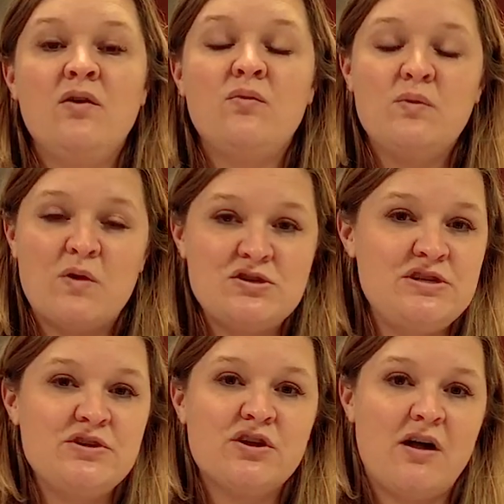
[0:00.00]
When
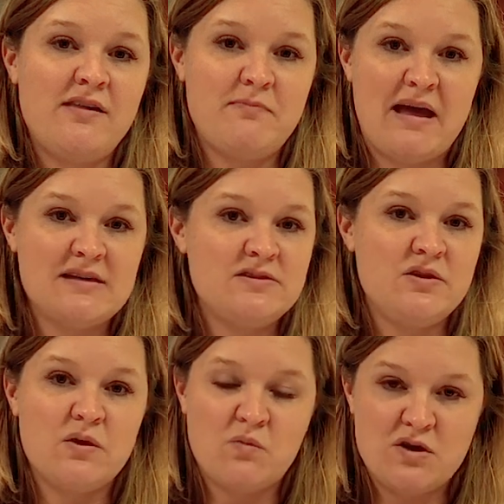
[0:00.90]
washing your cloth mask,
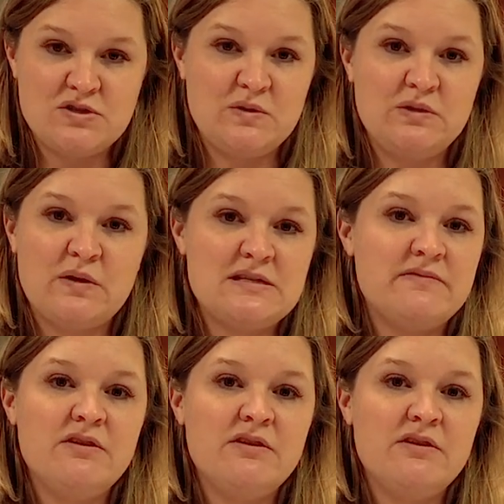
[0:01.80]
you can wash it with the rest